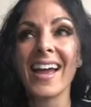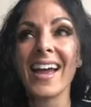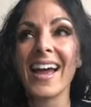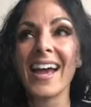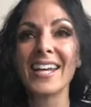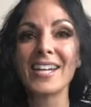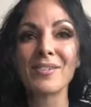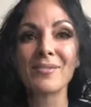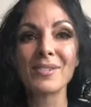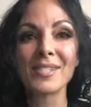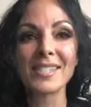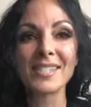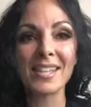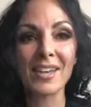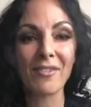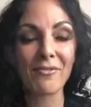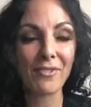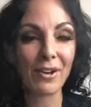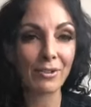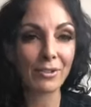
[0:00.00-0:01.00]
And it was
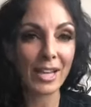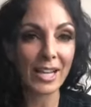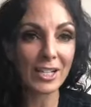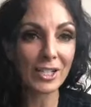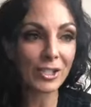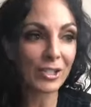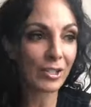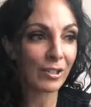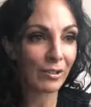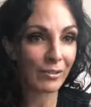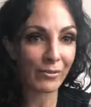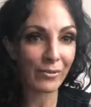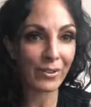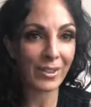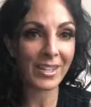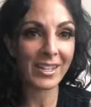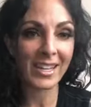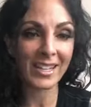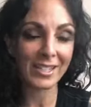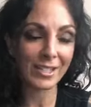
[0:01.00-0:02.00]
like foundational for
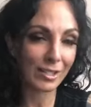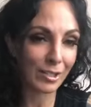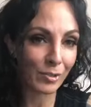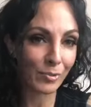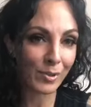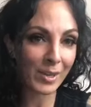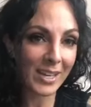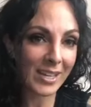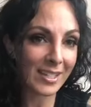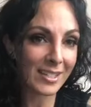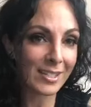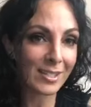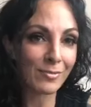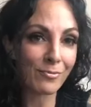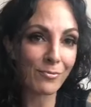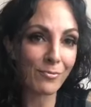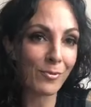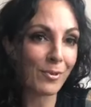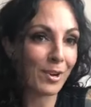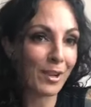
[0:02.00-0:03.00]
the next 2 weeks
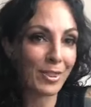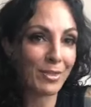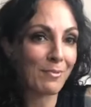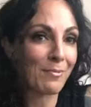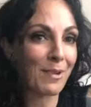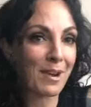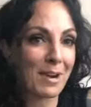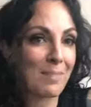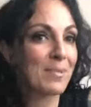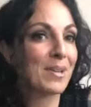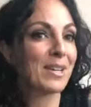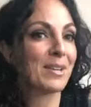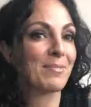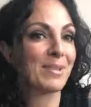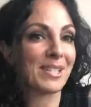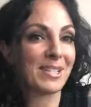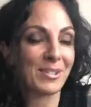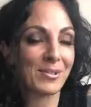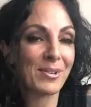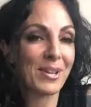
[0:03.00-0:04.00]
with what I'm gonna
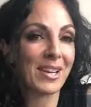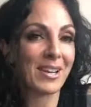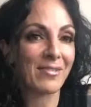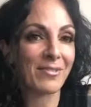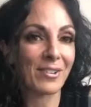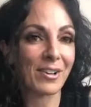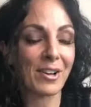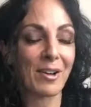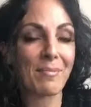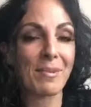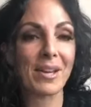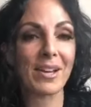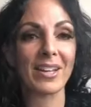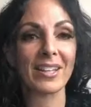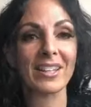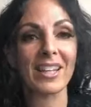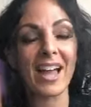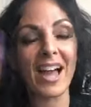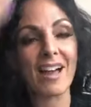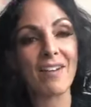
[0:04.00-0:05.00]
be doing for coming
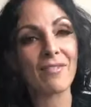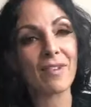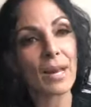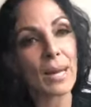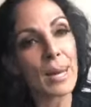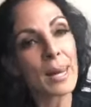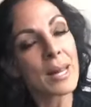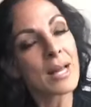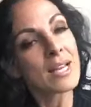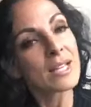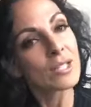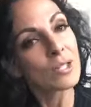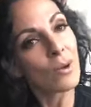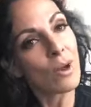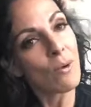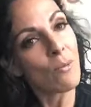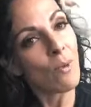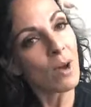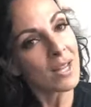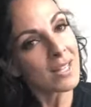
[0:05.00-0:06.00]
on live. So
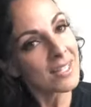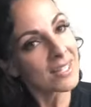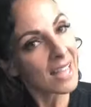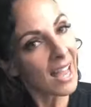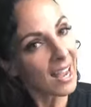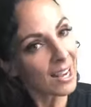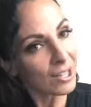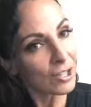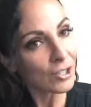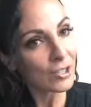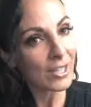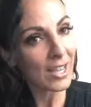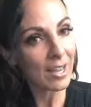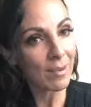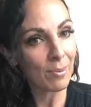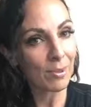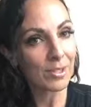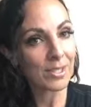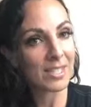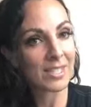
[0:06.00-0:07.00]
I was actually
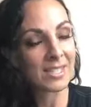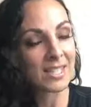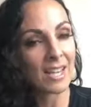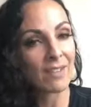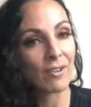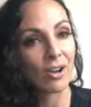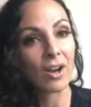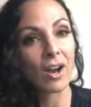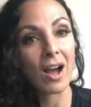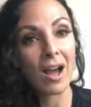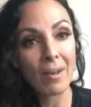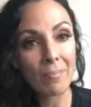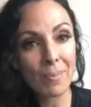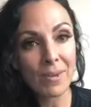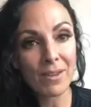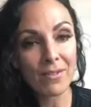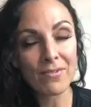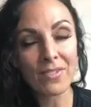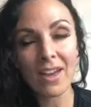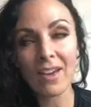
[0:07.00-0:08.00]
able to save a
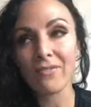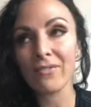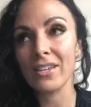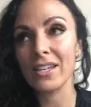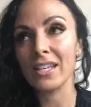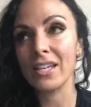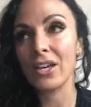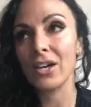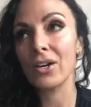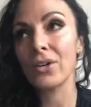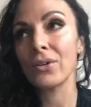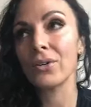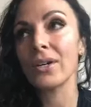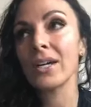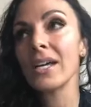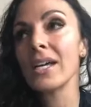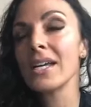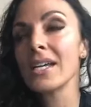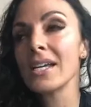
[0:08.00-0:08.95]
copy of that video